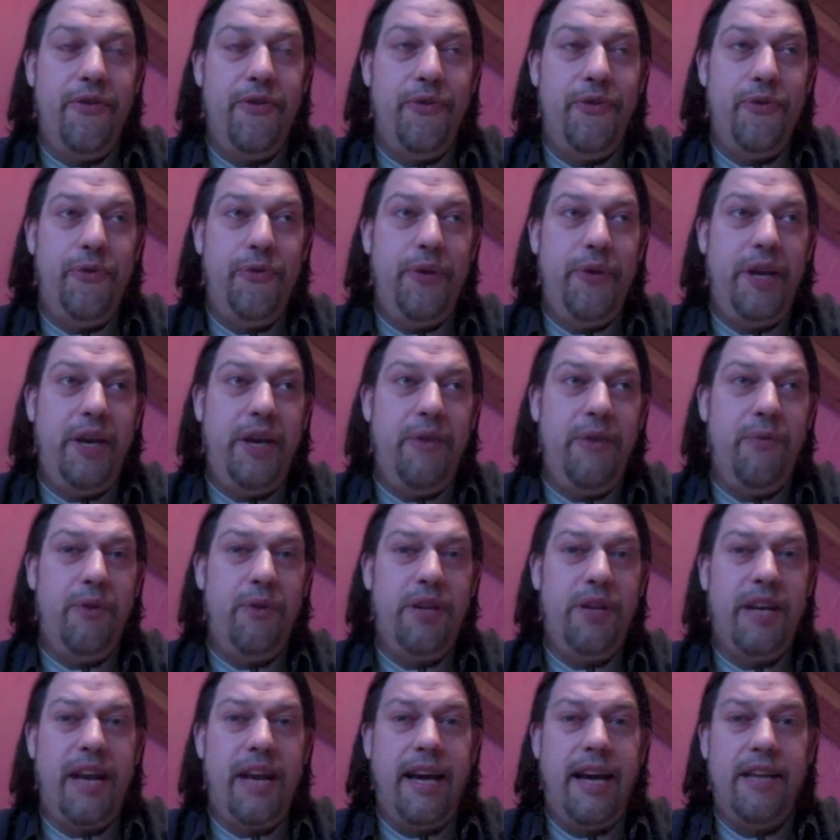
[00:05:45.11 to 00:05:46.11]
we
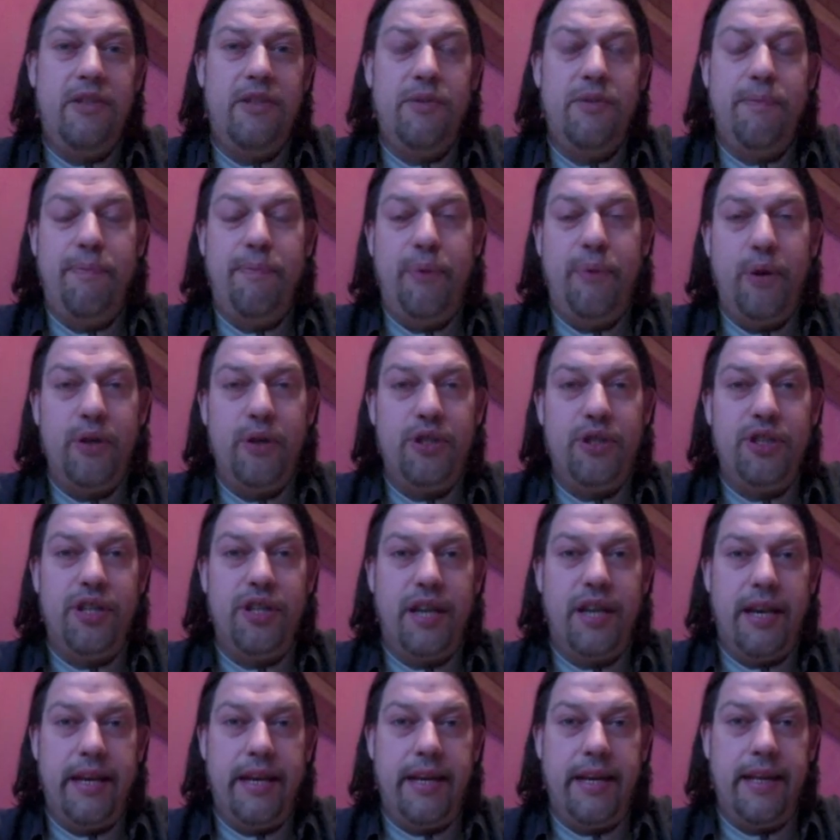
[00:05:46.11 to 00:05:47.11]
would like to push a
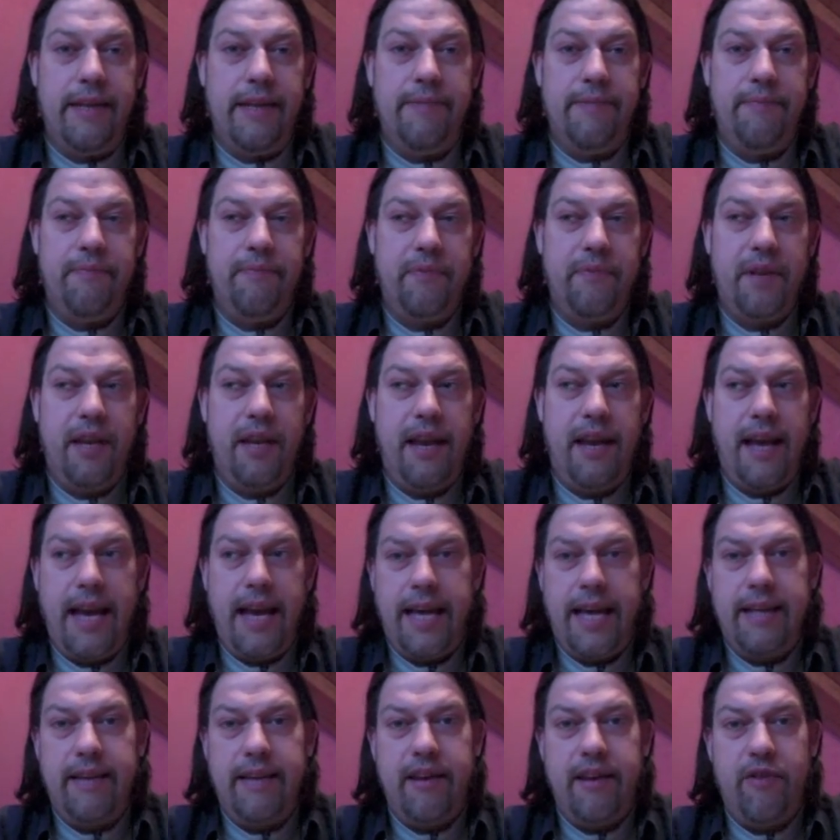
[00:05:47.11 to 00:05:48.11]
little.
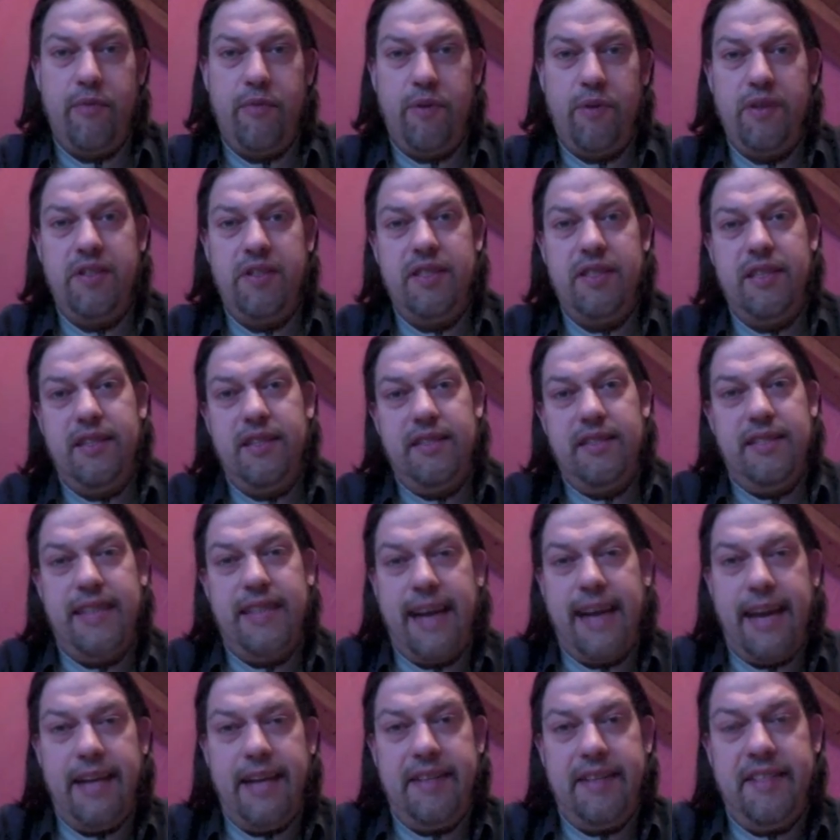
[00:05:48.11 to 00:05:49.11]
Like there was this
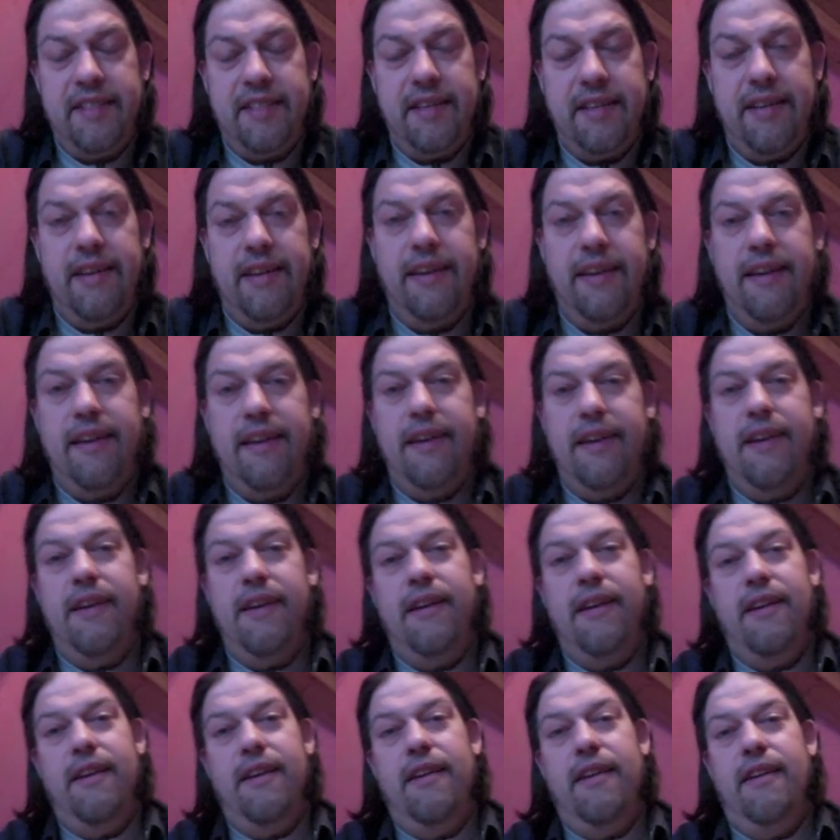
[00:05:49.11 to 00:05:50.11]
date
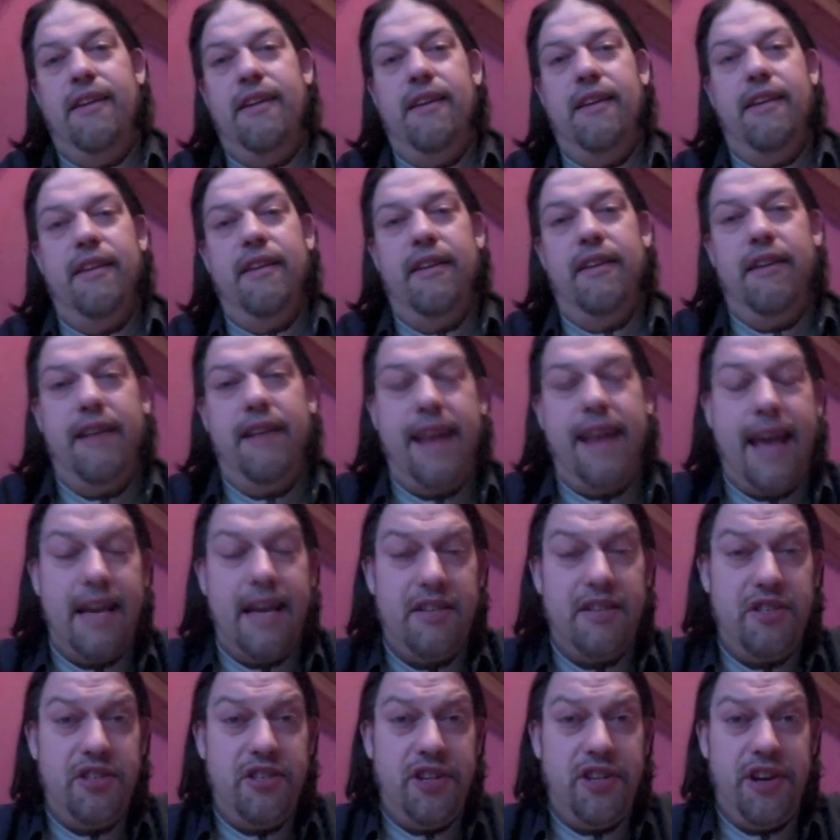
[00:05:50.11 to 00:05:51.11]

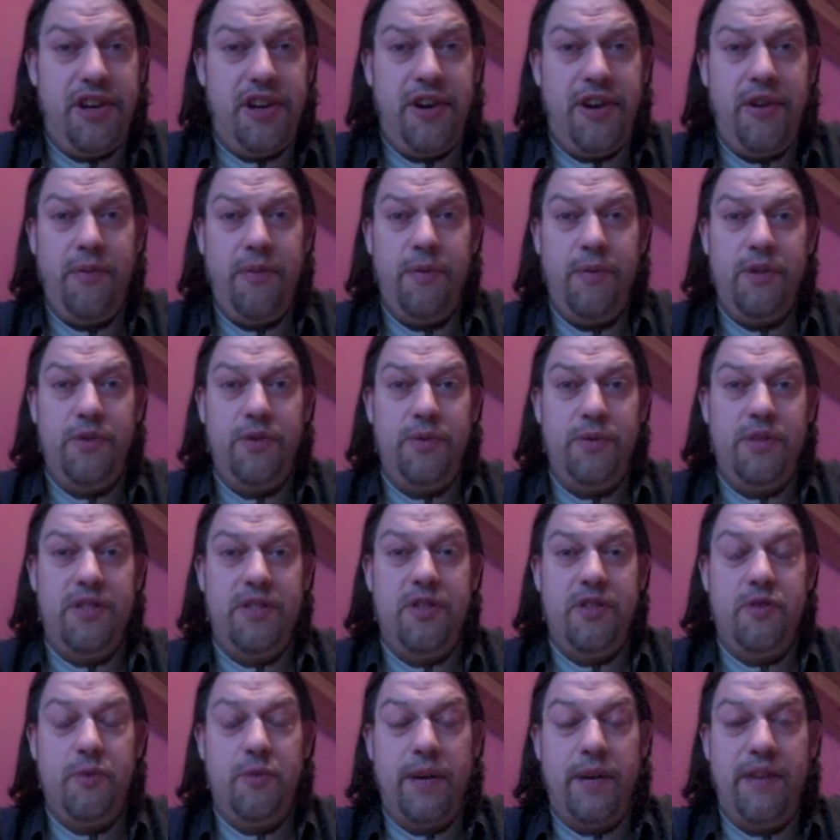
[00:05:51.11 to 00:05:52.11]
last year, which was the
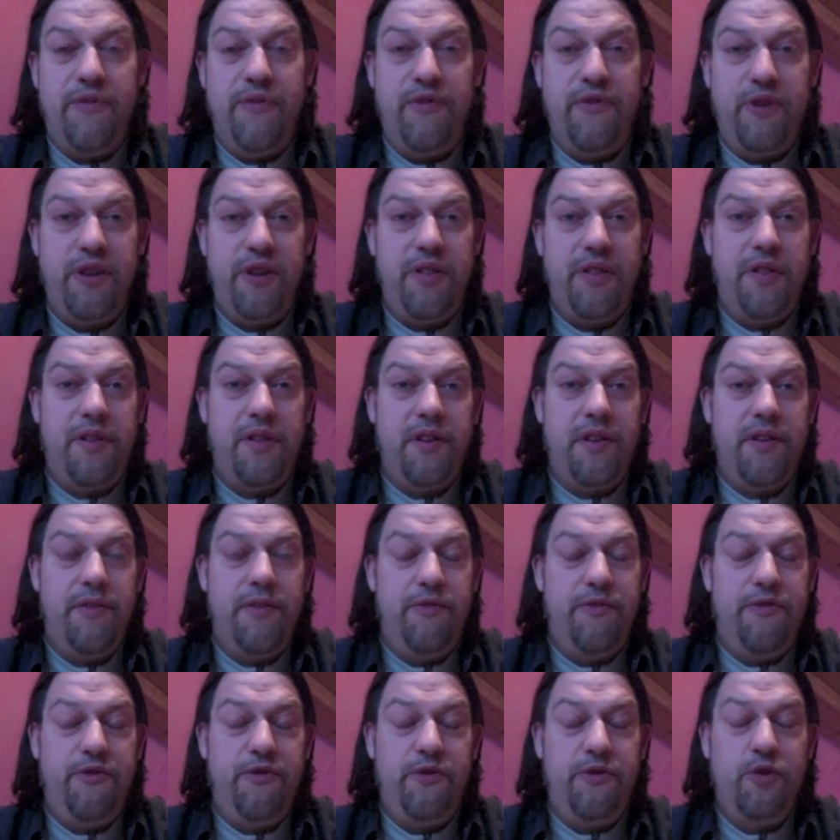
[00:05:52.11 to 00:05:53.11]

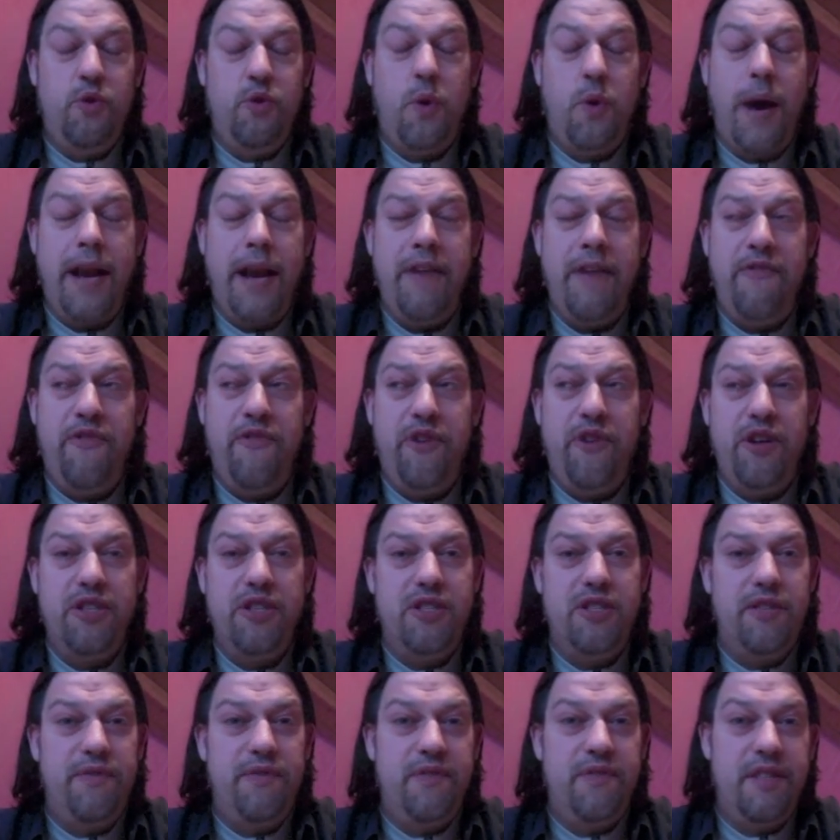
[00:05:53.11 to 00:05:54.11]
21st
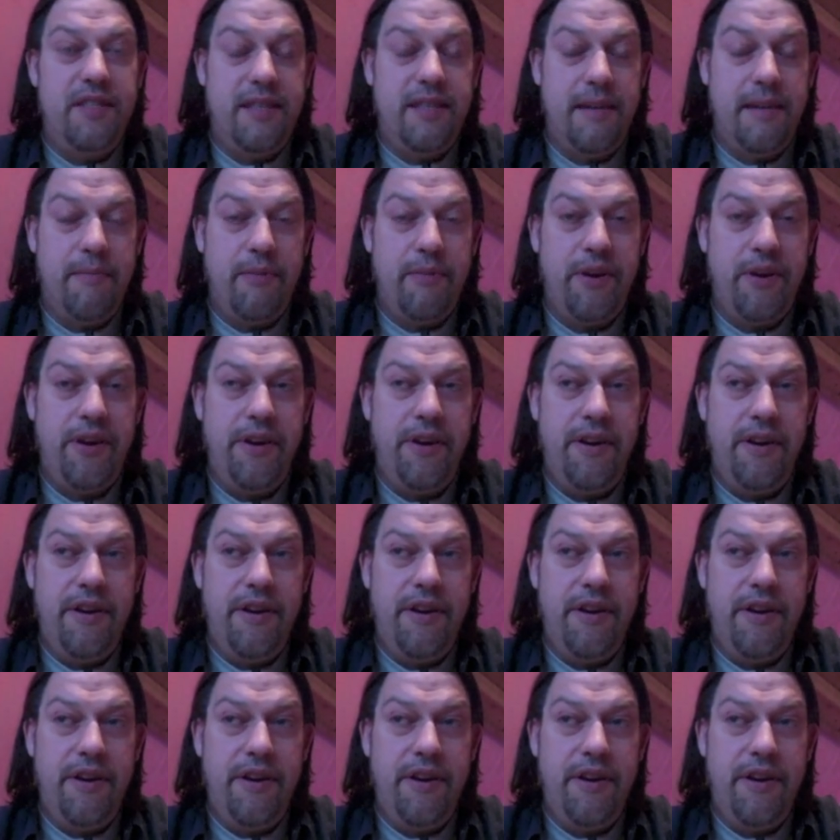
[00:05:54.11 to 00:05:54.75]
of December,